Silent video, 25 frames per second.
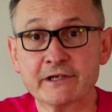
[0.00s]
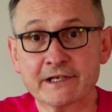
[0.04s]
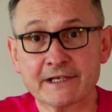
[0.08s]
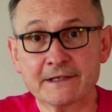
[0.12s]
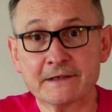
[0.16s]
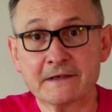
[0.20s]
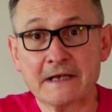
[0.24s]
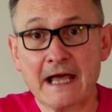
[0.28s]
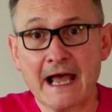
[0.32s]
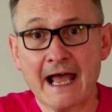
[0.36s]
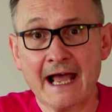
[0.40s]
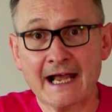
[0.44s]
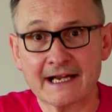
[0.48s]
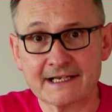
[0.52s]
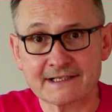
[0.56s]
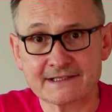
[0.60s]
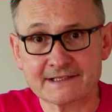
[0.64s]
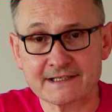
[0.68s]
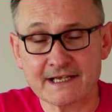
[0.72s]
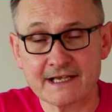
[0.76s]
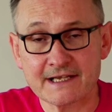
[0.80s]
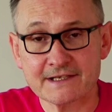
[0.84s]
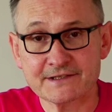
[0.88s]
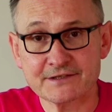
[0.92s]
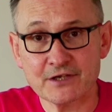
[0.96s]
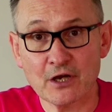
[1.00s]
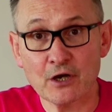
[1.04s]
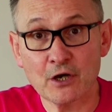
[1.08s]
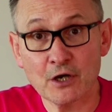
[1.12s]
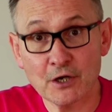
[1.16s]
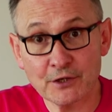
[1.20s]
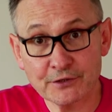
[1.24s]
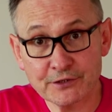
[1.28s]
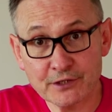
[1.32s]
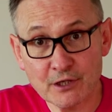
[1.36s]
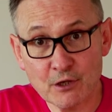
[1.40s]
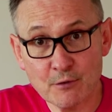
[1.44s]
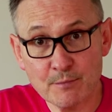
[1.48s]
can access
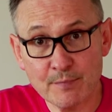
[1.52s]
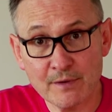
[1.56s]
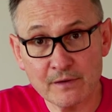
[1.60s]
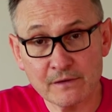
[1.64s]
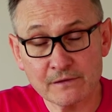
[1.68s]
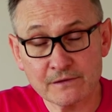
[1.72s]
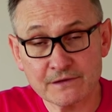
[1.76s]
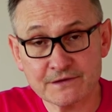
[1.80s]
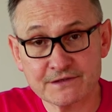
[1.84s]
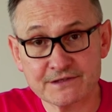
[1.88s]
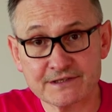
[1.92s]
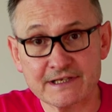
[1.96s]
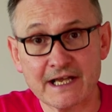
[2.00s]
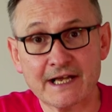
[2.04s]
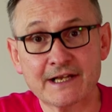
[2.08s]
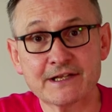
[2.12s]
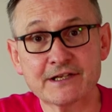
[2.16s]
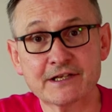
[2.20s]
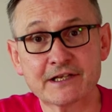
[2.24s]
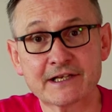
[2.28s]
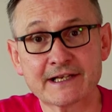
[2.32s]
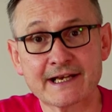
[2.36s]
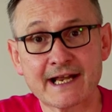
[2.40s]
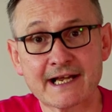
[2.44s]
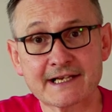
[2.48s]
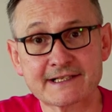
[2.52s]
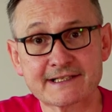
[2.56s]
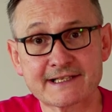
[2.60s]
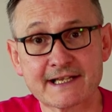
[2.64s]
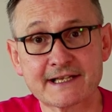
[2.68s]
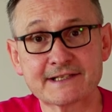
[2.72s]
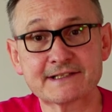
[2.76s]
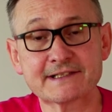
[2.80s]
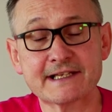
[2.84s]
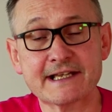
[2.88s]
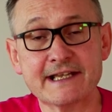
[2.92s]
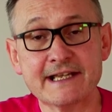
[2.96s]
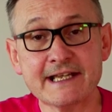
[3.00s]
audiobooks and you can
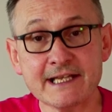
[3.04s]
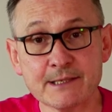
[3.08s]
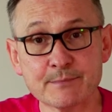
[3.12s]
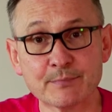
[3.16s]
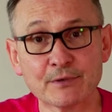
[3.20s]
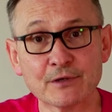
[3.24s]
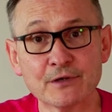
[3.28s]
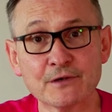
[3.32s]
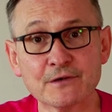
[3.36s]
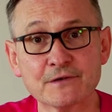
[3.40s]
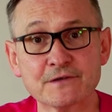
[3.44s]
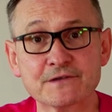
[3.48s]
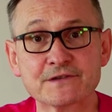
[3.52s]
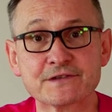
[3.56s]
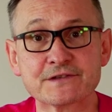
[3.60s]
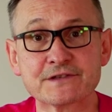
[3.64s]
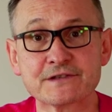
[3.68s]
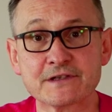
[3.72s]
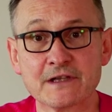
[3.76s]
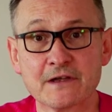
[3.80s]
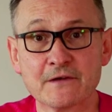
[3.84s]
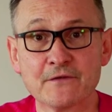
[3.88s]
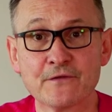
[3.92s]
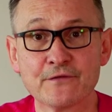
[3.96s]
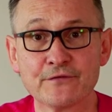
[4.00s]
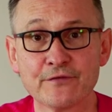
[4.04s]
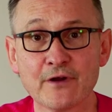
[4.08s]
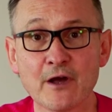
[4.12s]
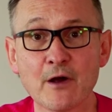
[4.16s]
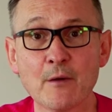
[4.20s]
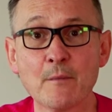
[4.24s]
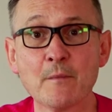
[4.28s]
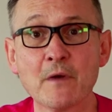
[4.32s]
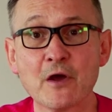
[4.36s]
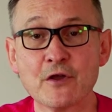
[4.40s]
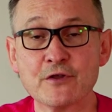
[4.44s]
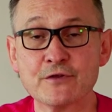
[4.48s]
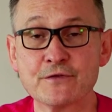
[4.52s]
access eBooks
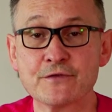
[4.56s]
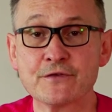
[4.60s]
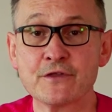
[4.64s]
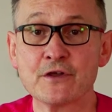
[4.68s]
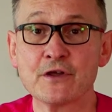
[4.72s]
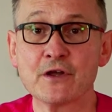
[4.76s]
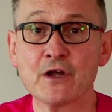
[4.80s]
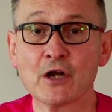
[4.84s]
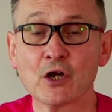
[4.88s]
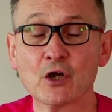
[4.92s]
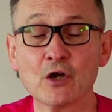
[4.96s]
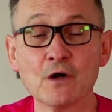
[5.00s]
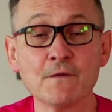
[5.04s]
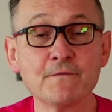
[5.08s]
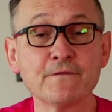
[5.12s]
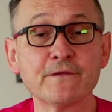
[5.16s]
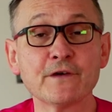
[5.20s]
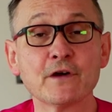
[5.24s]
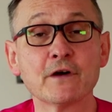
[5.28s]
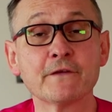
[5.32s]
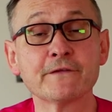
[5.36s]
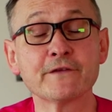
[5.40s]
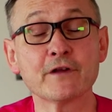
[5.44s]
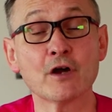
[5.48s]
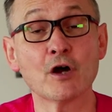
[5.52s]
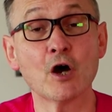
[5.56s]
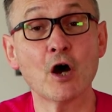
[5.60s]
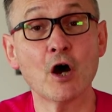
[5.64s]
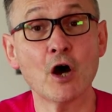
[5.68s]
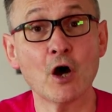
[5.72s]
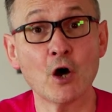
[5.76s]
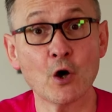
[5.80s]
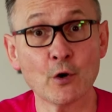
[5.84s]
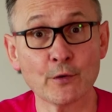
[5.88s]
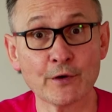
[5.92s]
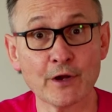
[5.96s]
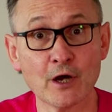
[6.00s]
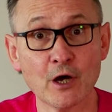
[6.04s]
from the comfort of your
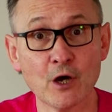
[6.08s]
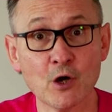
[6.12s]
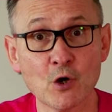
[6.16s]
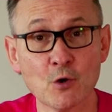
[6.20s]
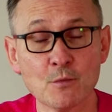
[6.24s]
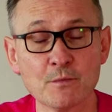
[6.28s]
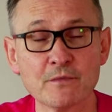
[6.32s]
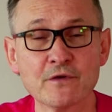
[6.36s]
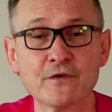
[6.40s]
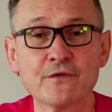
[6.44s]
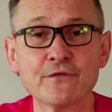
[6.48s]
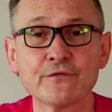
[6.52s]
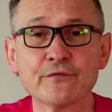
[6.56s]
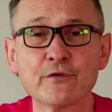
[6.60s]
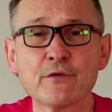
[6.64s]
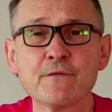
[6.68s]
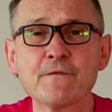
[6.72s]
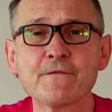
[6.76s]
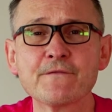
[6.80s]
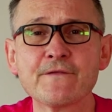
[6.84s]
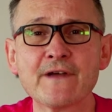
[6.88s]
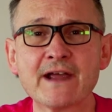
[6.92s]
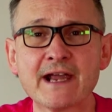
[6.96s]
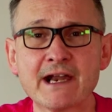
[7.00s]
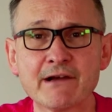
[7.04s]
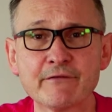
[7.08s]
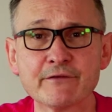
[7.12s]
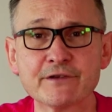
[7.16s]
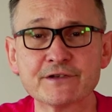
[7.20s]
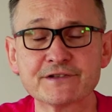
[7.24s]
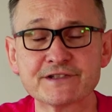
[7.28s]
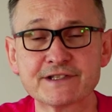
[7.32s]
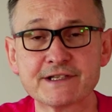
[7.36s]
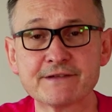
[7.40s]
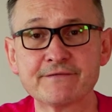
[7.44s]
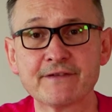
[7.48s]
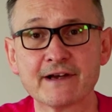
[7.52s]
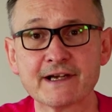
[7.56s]
own home through
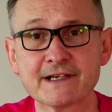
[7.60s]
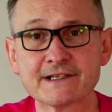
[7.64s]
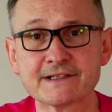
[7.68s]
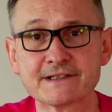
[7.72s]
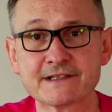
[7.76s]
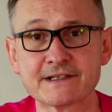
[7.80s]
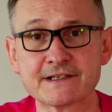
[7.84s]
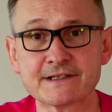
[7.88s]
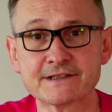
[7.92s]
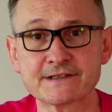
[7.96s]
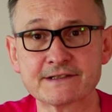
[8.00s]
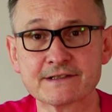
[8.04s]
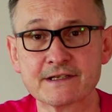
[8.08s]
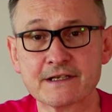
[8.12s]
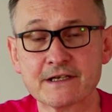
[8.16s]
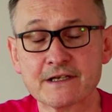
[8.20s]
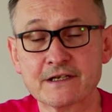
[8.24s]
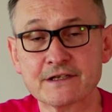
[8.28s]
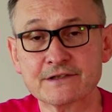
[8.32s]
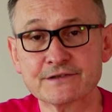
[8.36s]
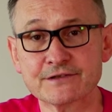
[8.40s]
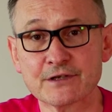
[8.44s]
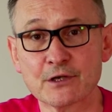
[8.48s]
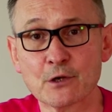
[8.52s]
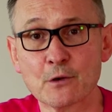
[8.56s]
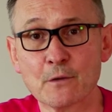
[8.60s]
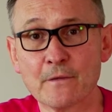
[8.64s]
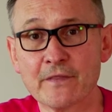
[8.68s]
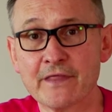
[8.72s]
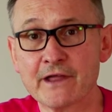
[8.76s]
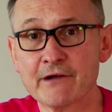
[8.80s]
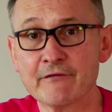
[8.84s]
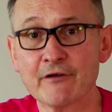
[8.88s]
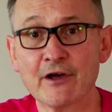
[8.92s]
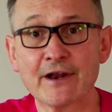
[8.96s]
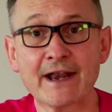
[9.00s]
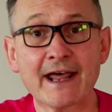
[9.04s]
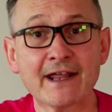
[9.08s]
various devices. So
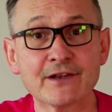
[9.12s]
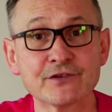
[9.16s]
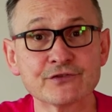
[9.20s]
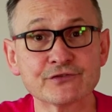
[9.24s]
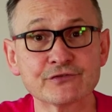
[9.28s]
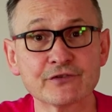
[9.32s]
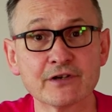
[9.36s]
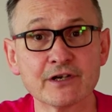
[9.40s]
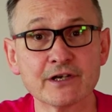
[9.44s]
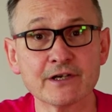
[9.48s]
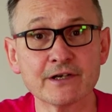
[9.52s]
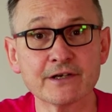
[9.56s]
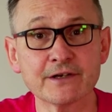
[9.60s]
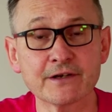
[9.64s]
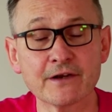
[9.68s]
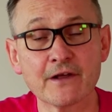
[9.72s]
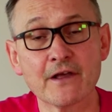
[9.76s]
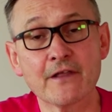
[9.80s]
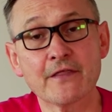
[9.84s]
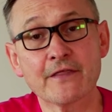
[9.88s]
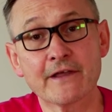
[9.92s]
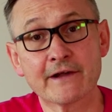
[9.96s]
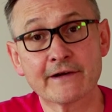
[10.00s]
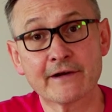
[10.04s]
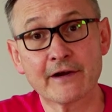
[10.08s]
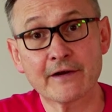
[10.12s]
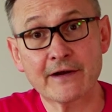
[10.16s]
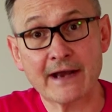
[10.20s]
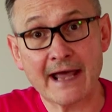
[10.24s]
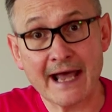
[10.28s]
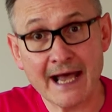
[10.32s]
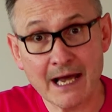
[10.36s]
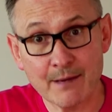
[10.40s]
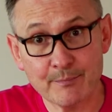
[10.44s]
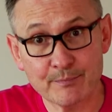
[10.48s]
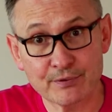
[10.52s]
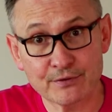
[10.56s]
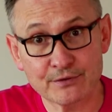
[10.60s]
they're on Android, they're on
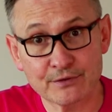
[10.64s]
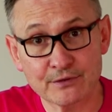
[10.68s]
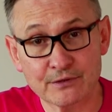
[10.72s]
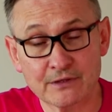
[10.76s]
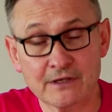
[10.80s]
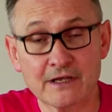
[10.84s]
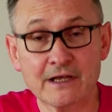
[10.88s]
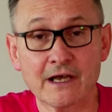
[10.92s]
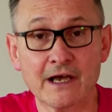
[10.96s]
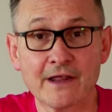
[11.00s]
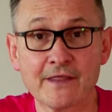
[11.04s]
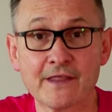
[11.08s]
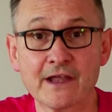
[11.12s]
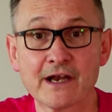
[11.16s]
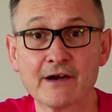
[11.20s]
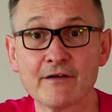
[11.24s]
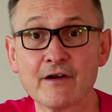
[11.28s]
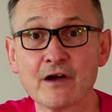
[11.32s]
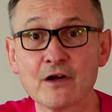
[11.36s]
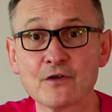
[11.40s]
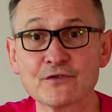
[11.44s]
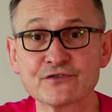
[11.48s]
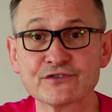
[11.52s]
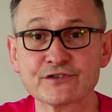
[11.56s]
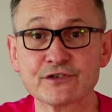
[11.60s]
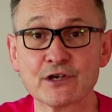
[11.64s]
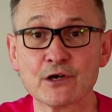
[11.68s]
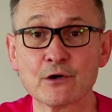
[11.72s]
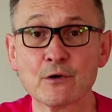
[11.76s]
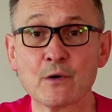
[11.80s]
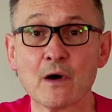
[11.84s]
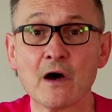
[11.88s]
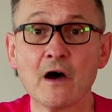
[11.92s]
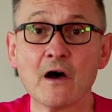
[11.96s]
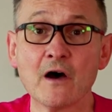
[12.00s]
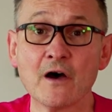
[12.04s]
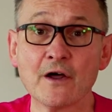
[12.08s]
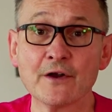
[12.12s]
Apple, and they're
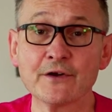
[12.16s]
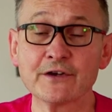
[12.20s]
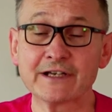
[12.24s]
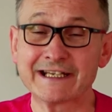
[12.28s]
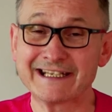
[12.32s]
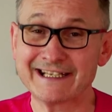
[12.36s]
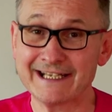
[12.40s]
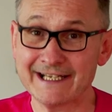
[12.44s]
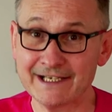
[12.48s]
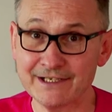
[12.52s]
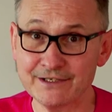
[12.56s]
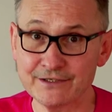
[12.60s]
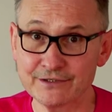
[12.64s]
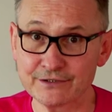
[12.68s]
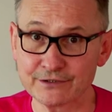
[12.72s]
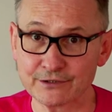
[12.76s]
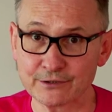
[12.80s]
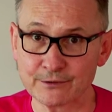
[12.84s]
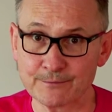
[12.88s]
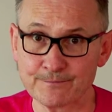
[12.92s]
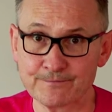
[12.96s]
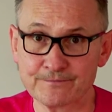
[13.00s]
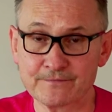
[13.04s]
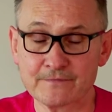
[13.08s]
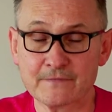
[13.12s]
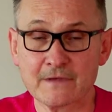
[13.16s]
also on Kindle.